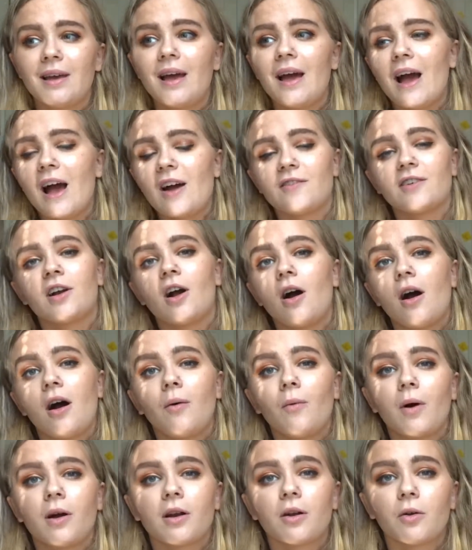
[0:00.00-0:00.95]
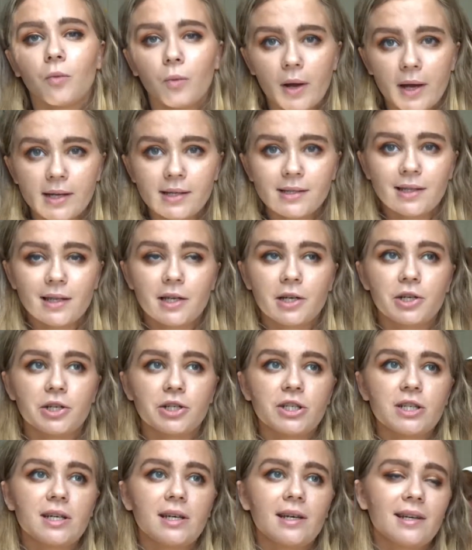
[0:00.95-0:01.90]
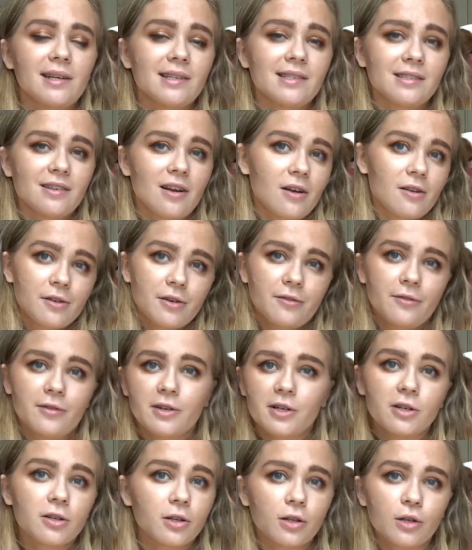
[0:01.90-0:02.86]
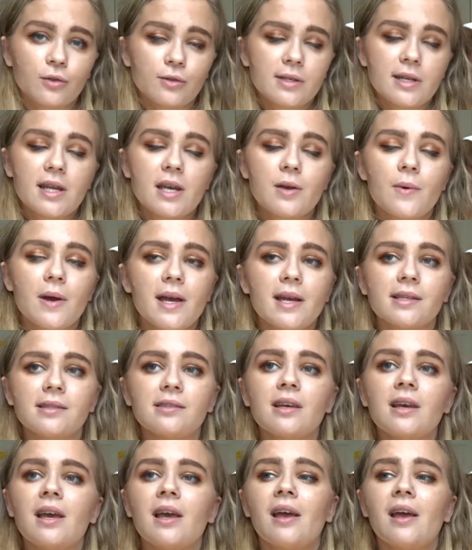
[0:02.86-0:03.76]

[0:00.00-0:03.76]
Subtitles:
having hot water wastes energy and it's not good for your clothes anyways.